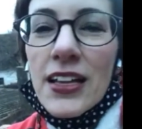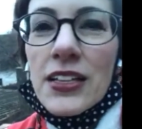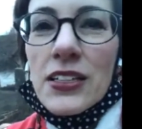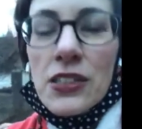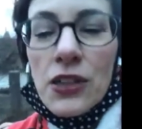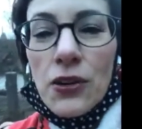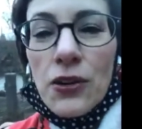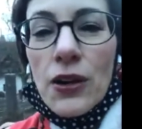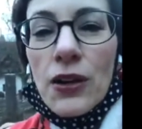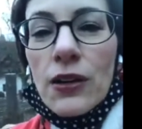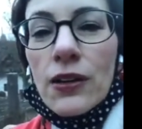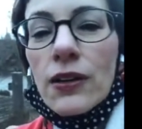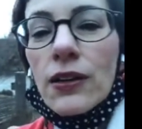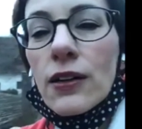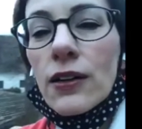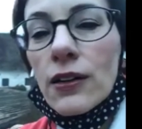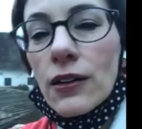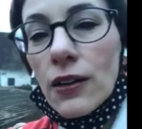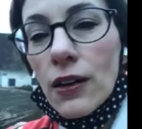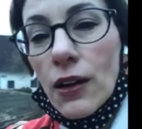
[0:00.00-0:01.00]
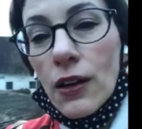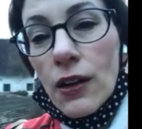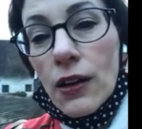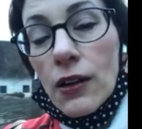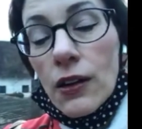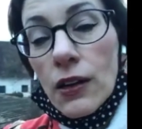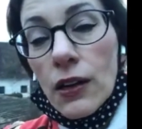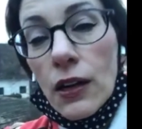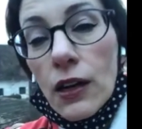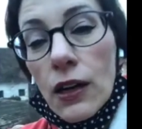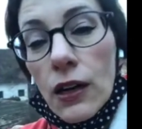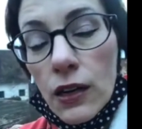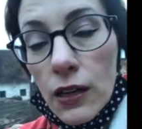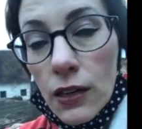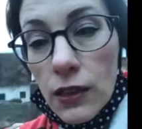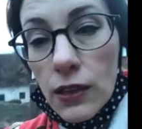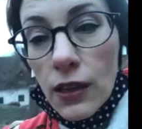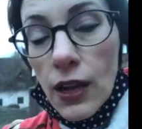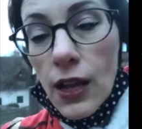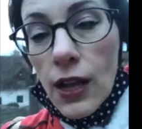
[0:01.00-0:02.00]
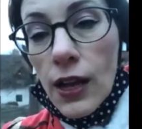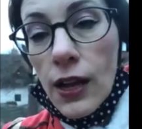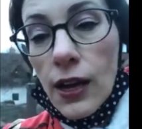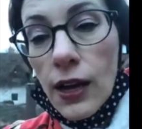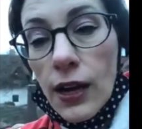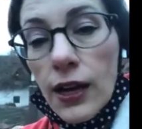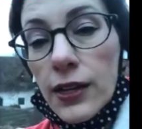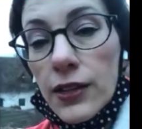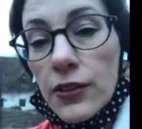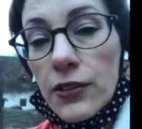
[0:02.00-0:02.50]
So I